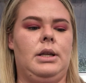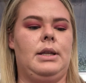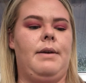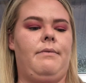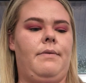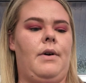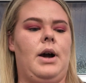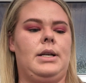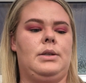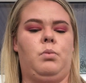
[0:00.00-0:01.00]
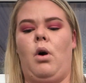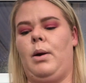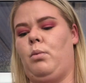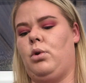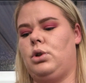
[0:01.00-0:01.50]
then find what I
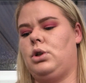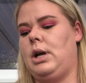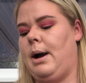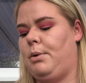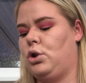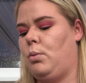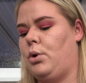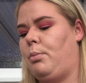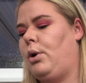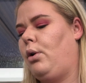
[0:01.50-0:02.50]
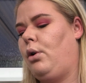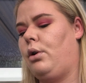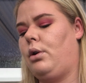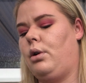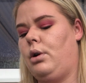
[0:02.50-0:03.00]
want, how much I want to put on.